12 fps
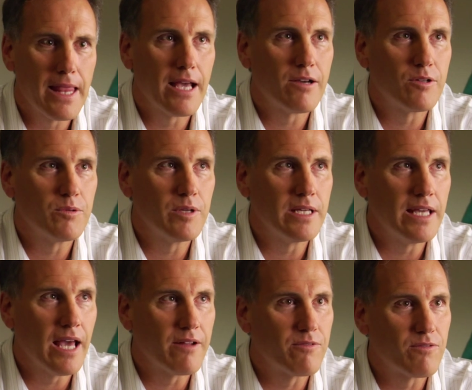How do we
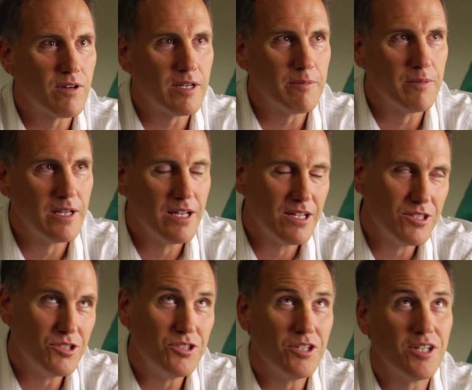get from
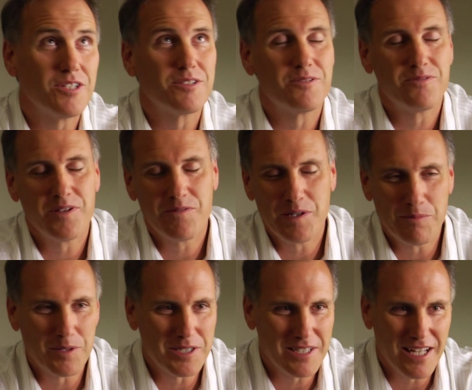just
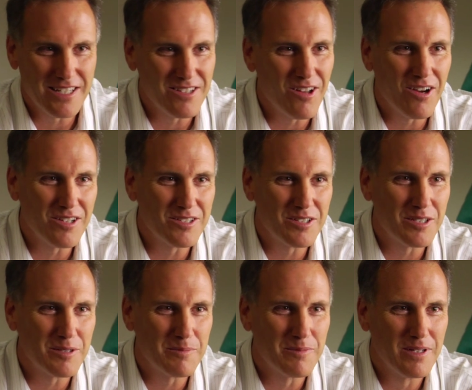50%
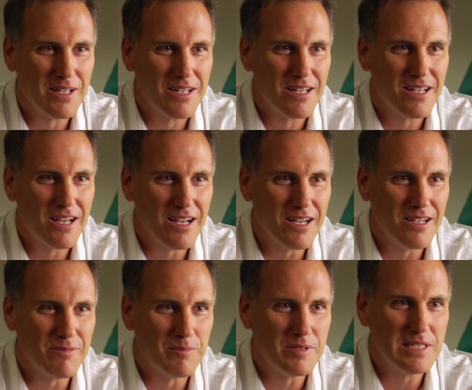long-term
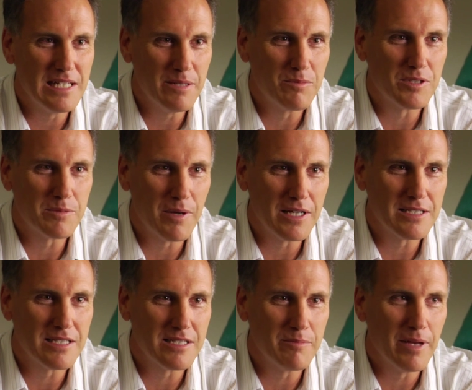deep
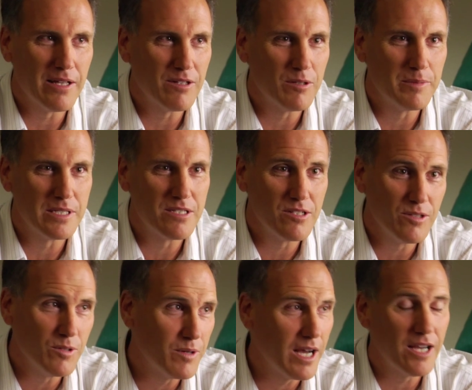responses in melanoma to
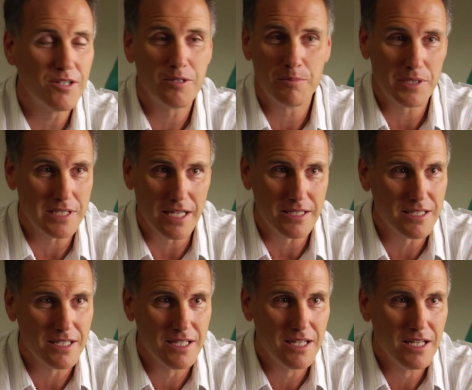100%?
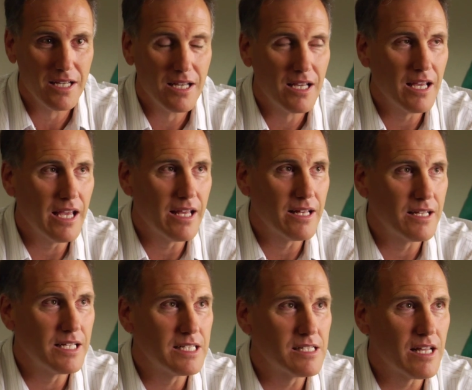
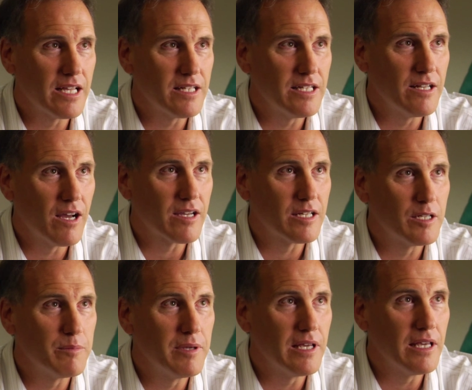And it's likely not going
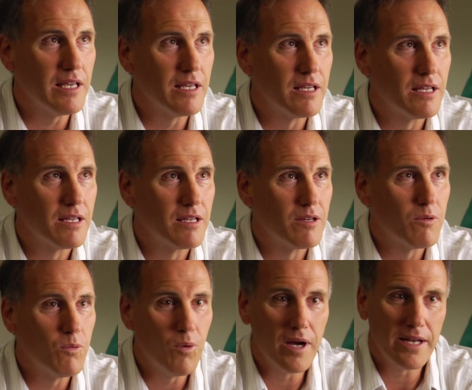to be
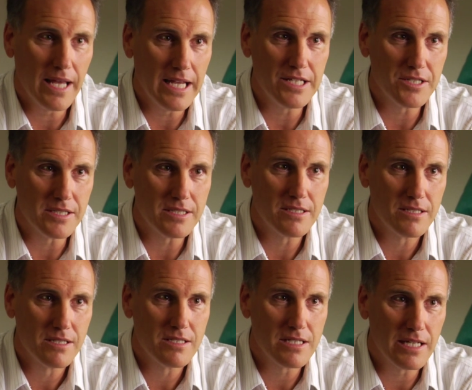one agent
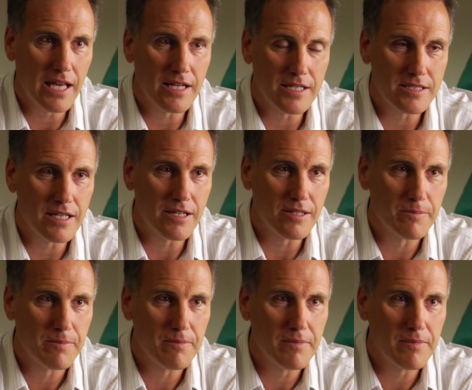to get us there.